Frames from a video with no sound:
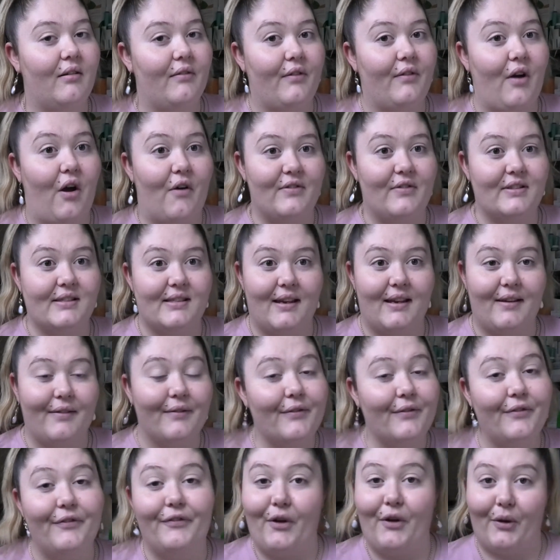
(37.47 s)
obviously
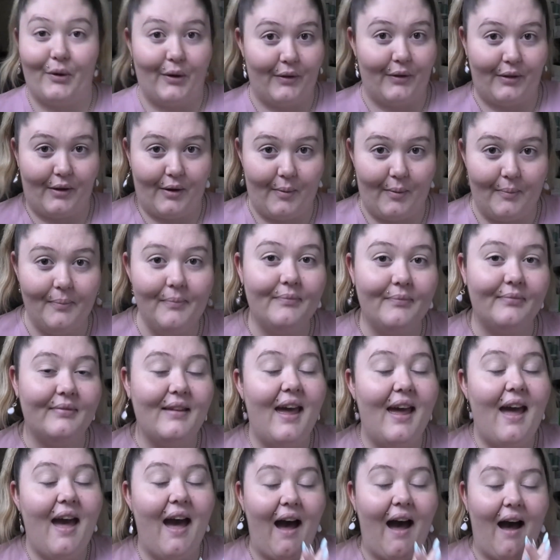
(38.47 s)
follow them.
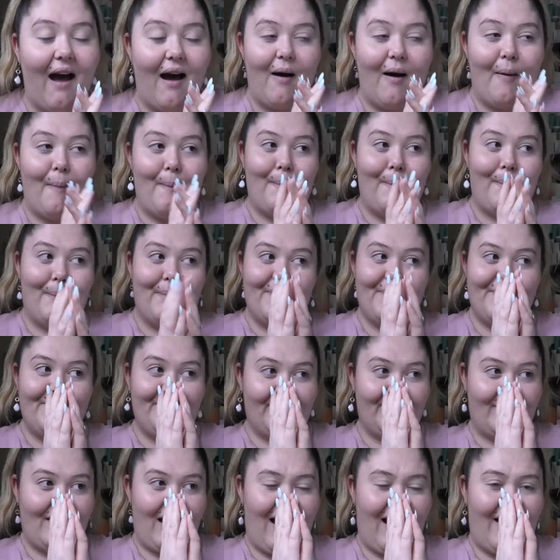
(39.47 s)

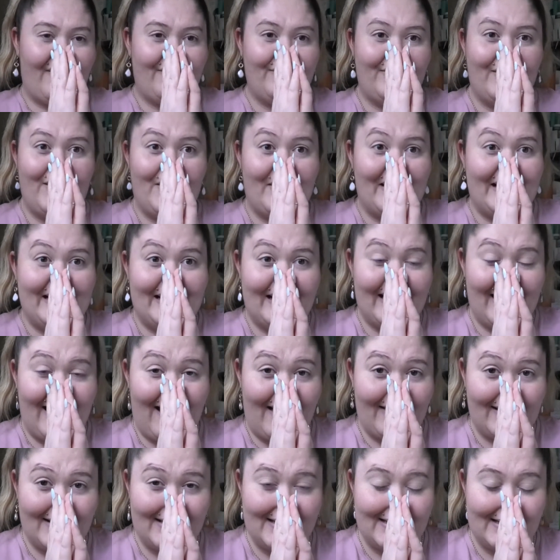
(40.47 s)
I have no idea how
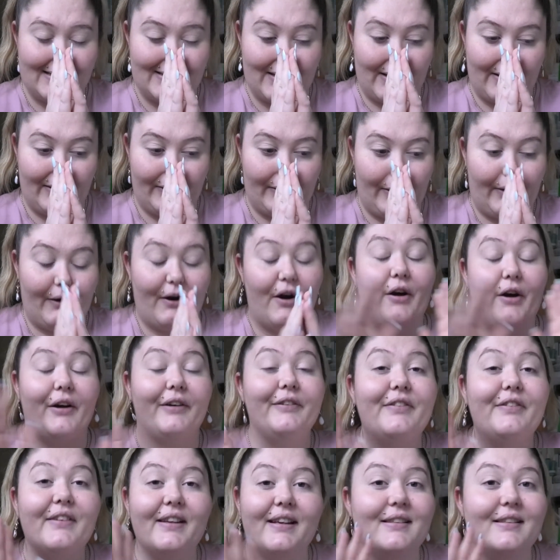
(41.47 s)
this is going to go.
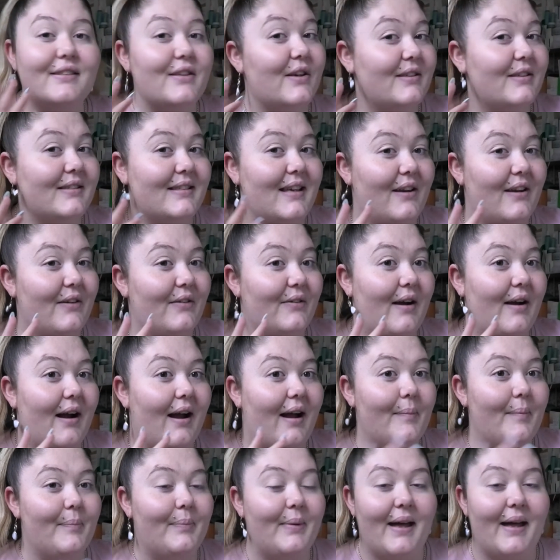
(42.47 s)
Hopefully it turns out
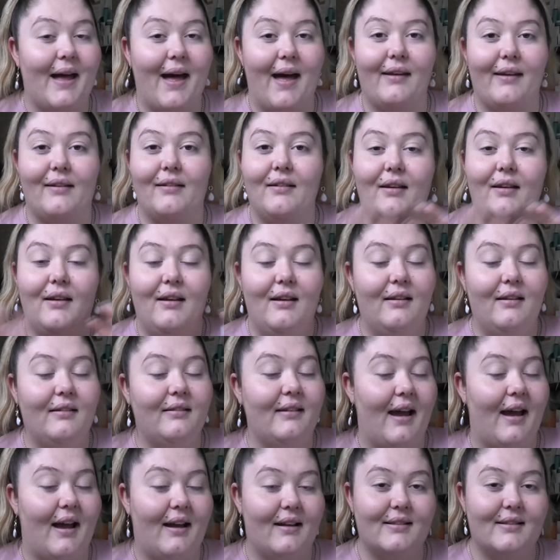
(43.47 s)
alright, but
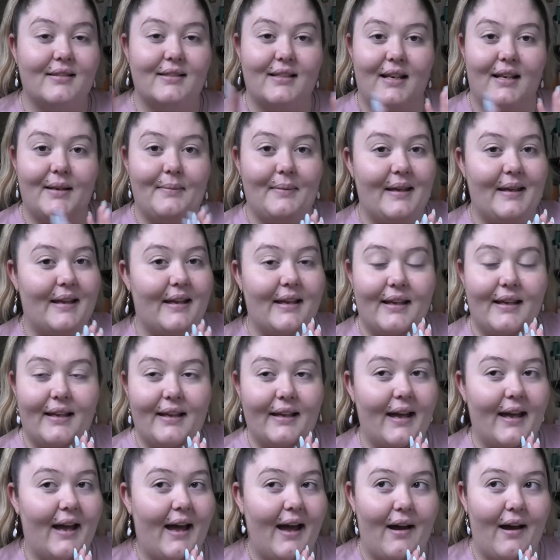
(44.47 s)
yeah, it's going to be
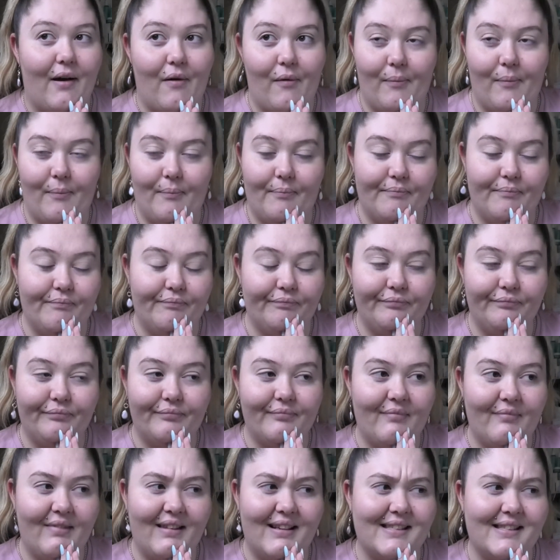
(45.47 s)

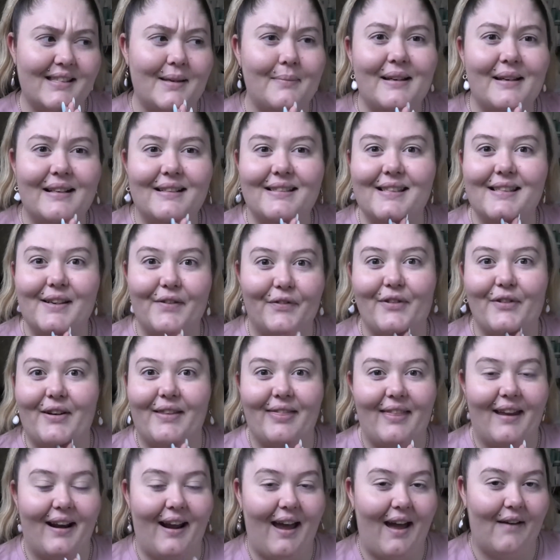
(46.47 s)
something different
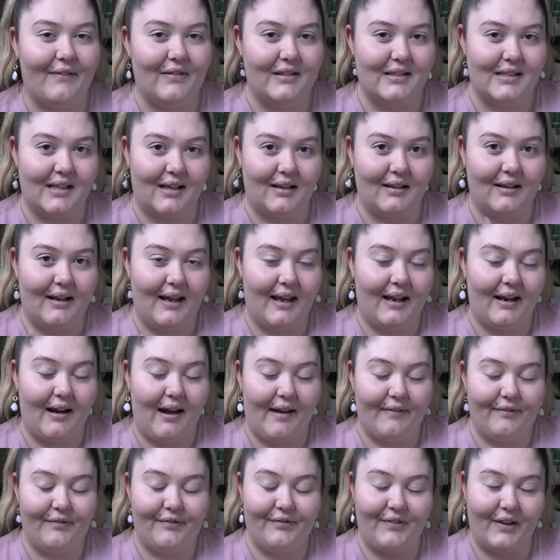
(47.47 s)
that I haven't done, and I
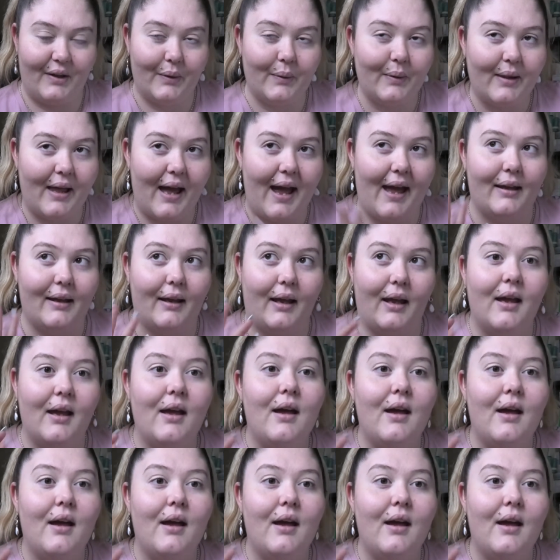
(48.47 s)
feel like